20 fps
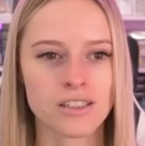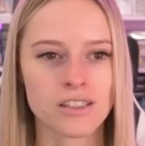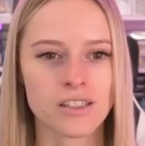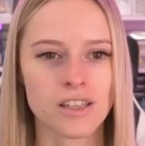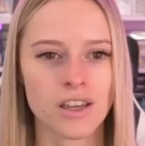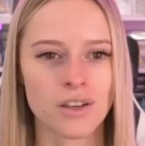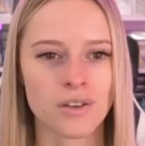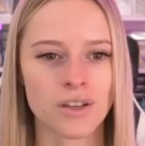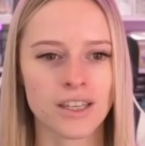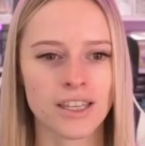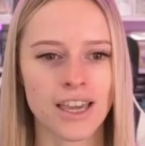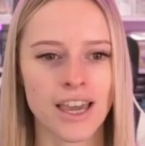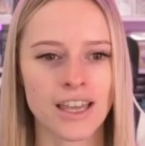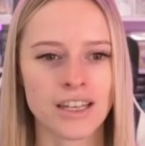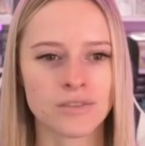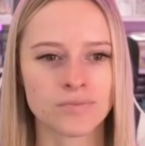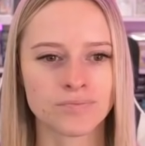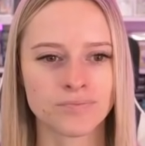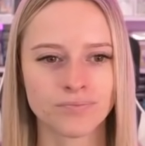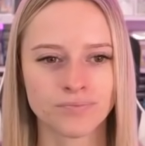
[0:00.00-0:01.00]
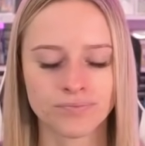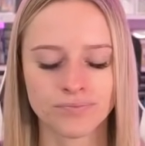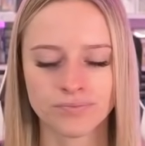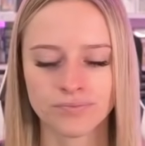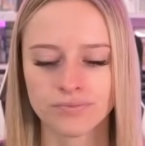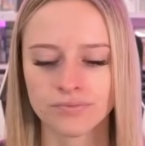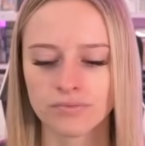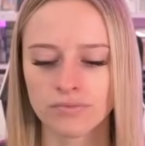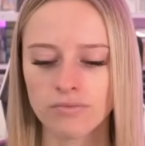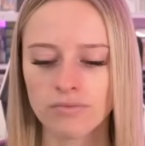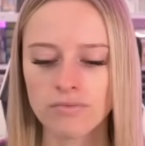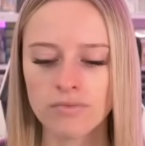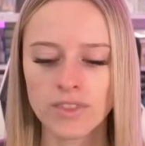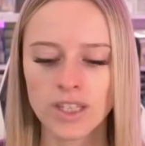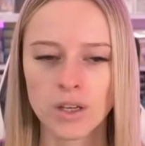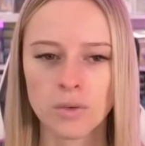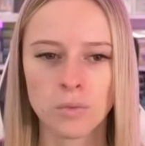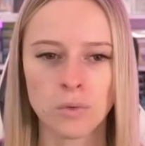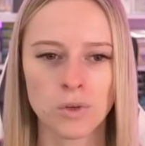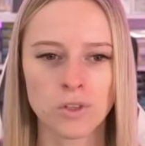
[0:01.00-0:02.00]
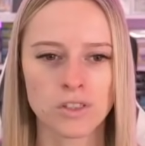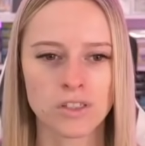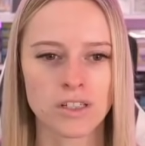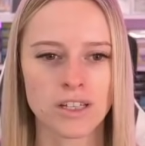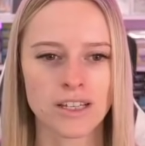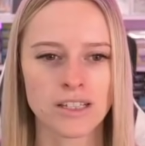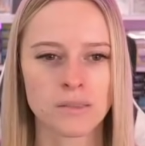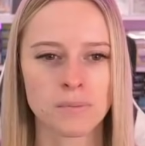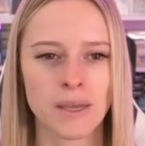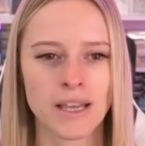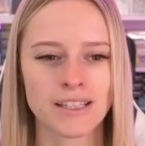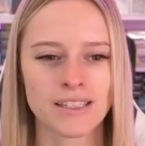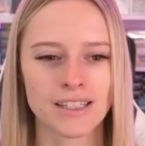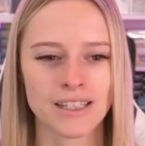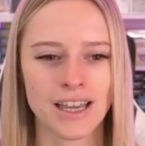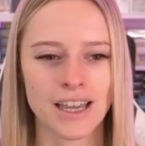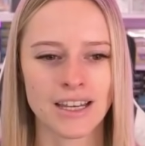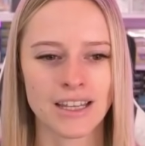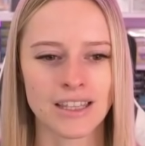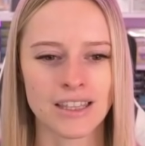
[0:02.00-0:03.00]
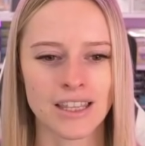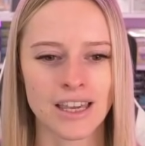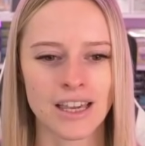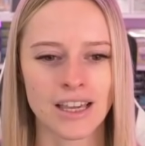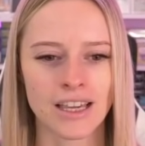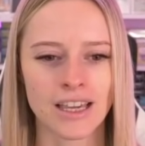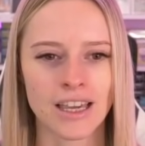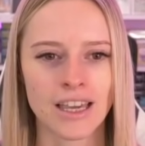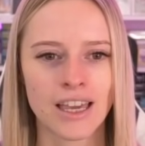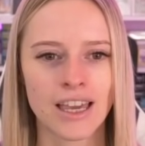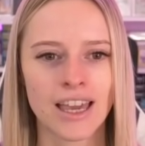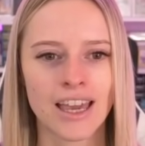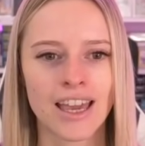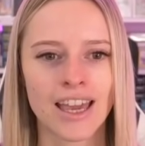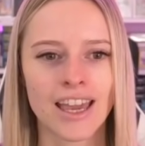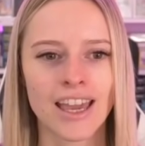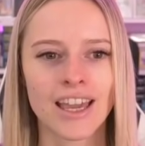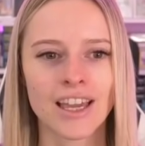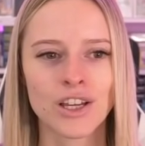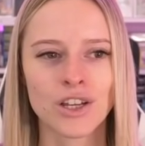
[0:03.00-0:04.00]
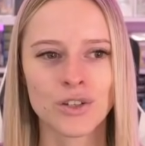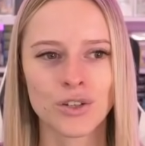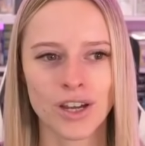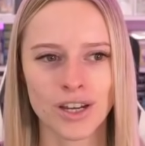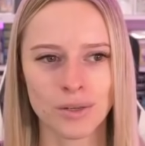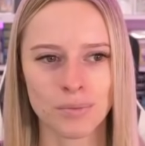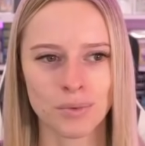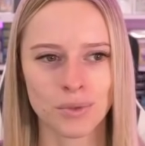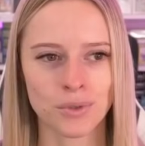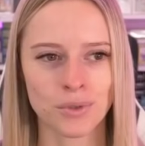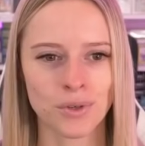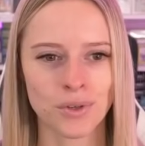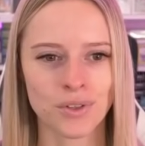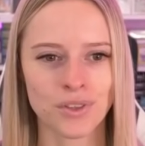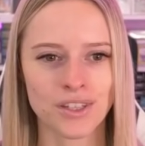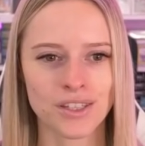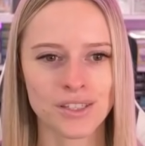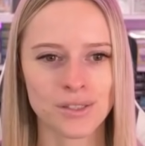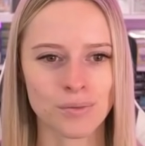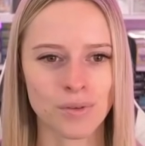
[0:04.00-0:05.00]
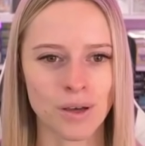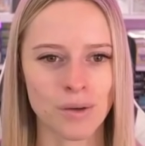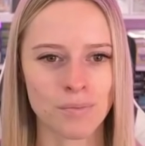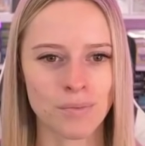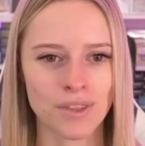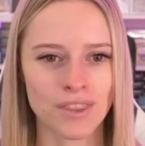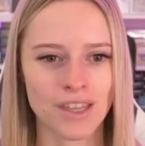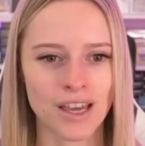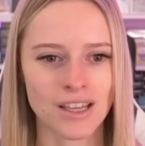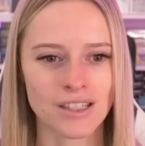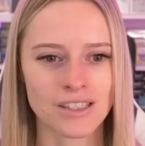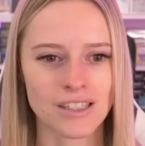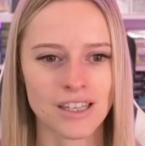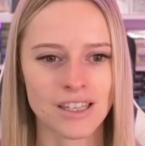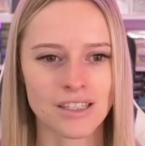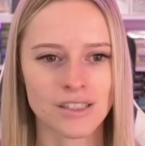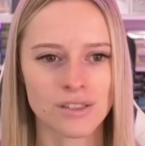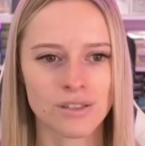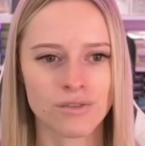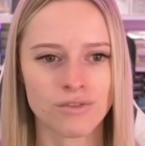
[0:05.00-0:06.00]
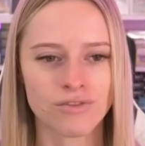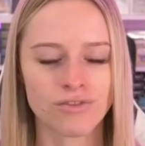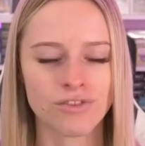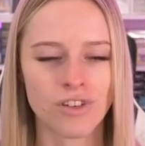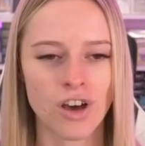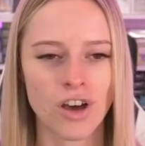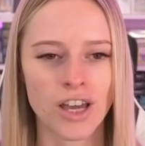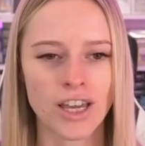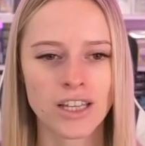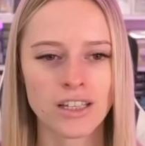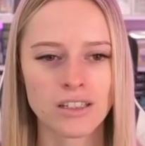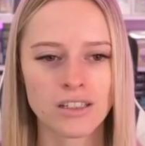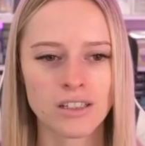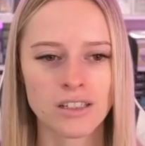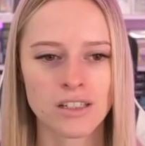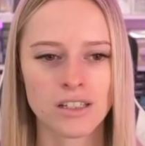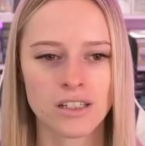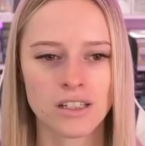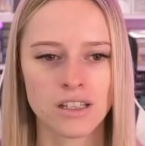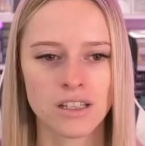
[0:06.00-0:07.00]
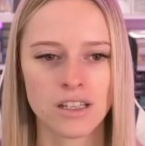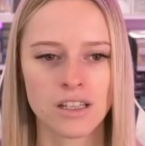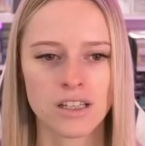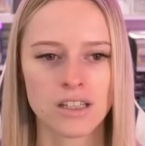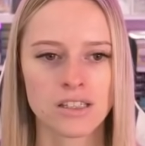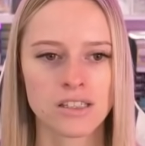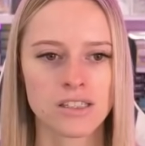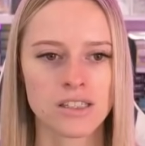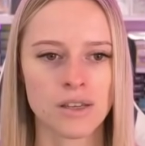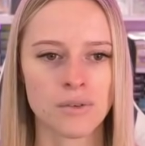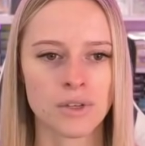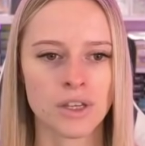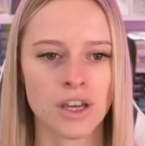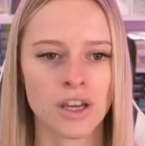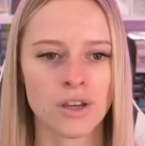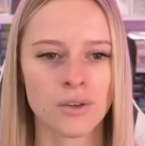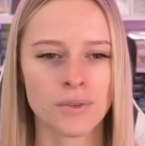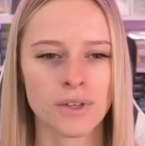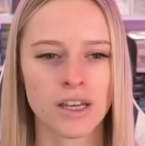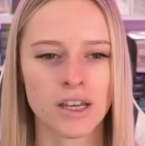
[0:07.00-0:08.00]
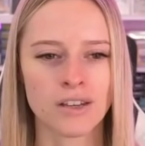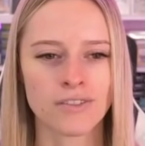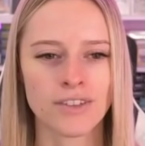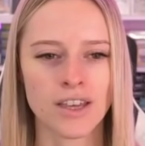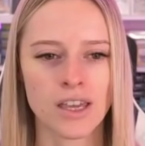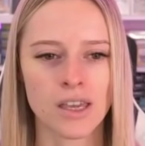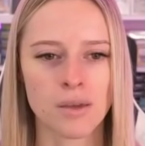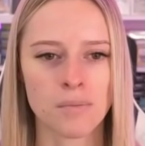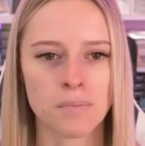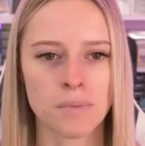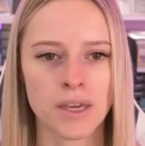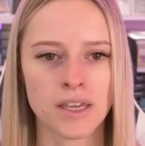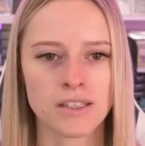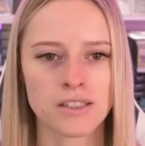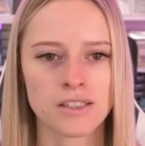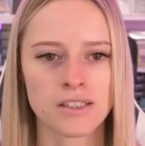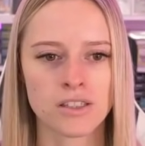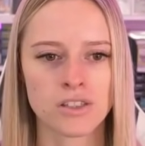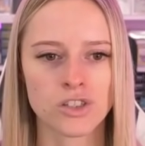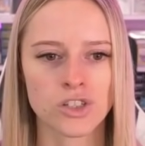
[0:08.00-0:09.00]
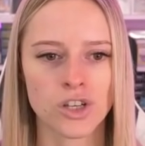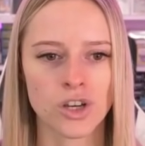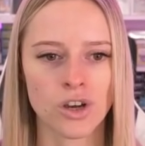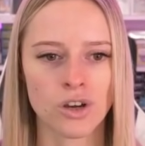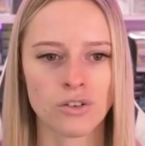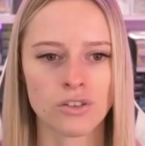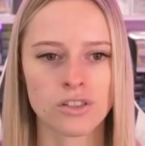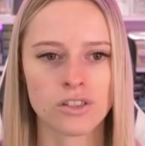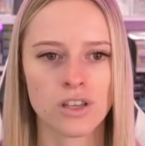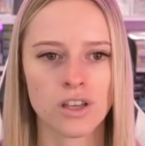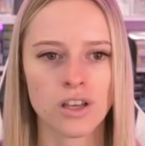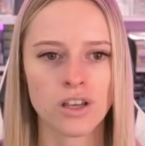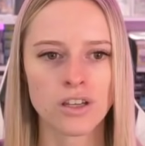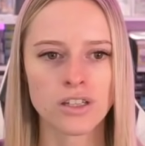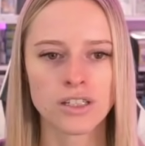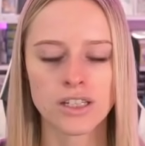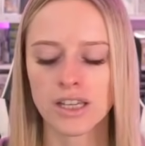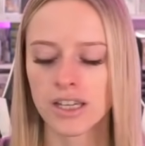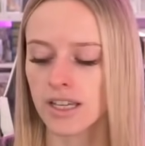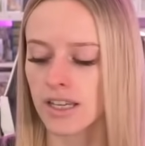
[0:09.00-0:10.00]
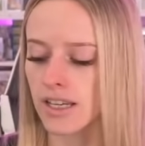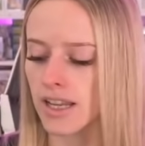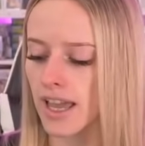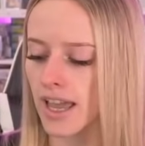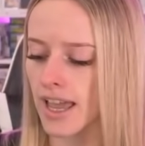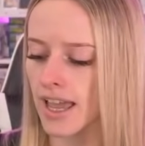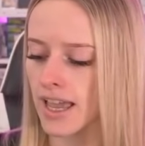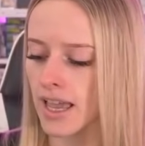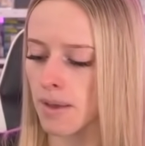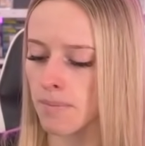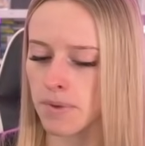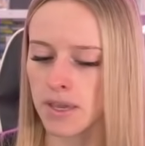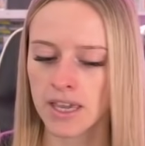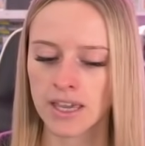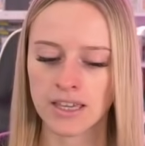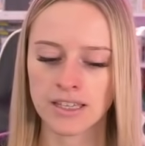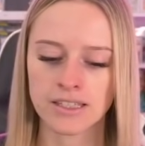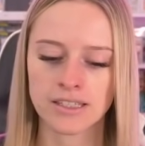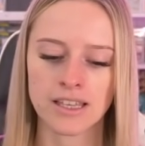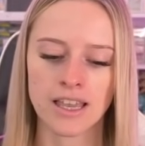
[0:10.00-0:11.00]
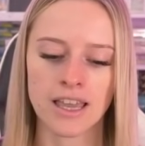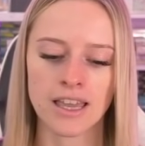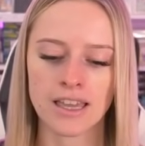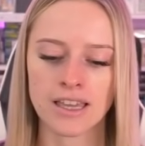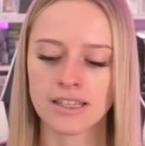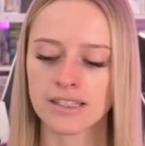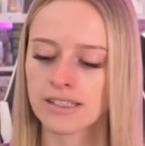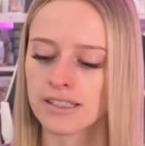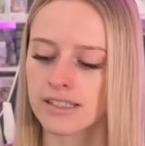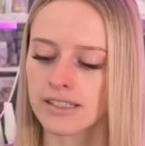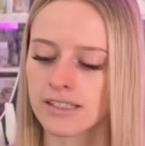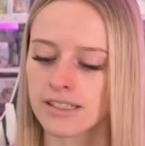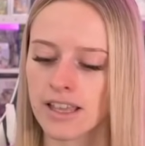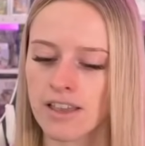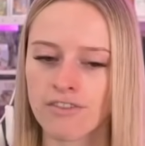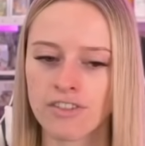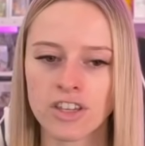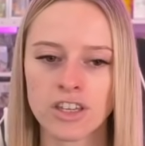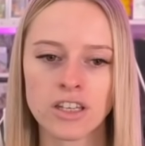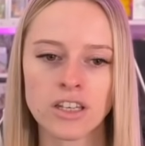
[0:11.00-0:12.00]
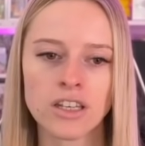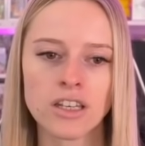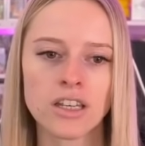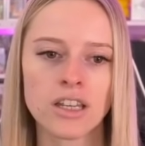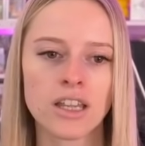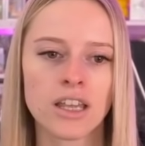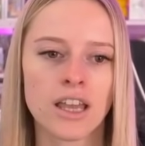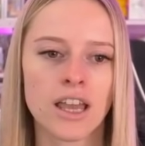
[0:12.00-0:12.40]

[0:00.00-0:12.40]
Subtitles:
So again, wasn't expecting anything incredible on this one, but that is fine. So there we go, we have a base Charizard in a PSA 7.